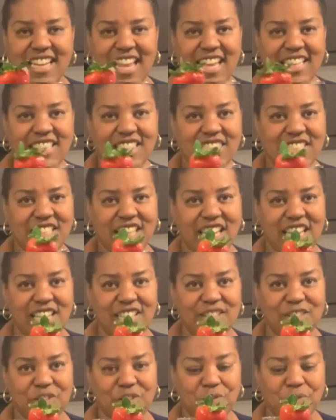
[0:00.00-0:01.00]
and I just cut a
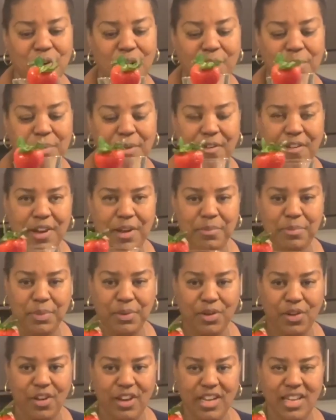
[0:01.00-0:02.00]
little strawberry and
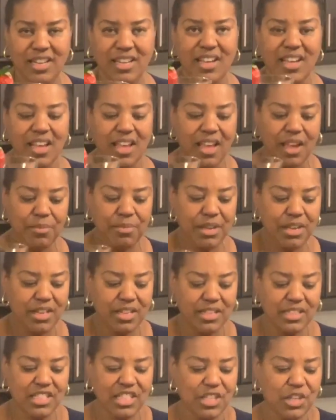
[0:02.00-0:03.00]
put on it. And
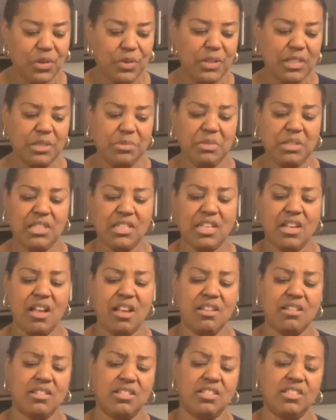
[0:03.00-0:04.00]
because the Christmas
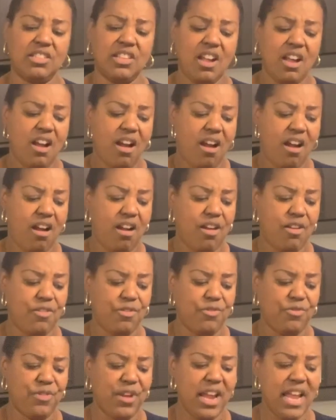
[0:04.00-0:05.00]
colors
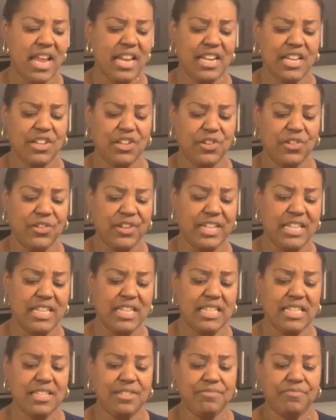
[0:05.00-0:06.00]
are red and
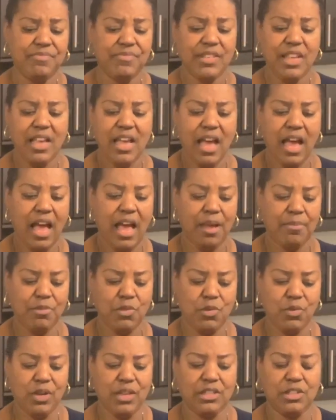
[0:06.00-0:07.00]
green, I'm
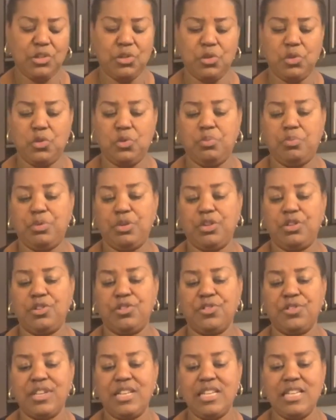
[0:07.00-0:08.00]
going to put
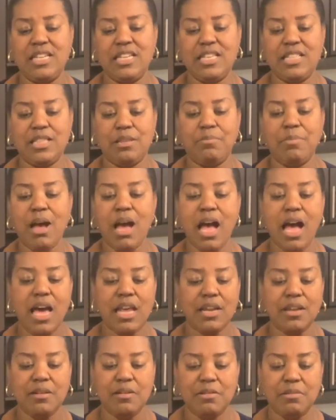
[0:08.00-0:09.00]
green in the
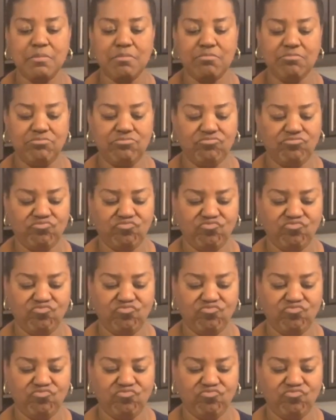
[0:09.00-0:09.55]
bottom,